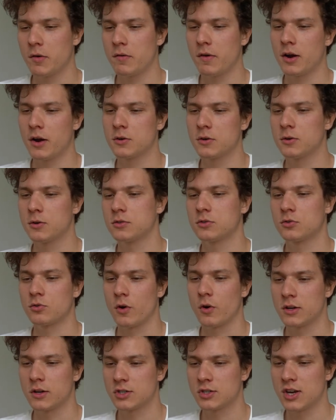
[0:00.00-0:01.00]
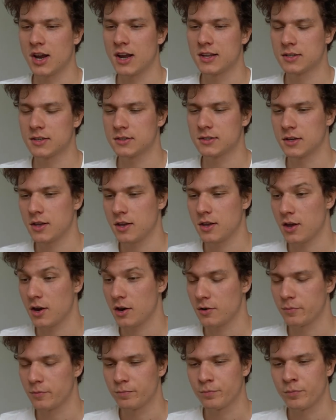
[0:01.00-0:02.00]
very good drawing chances
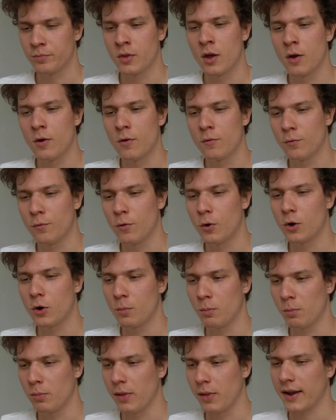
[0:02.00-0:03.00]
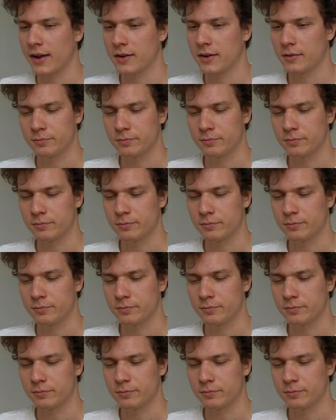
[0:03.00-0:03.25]
here for black.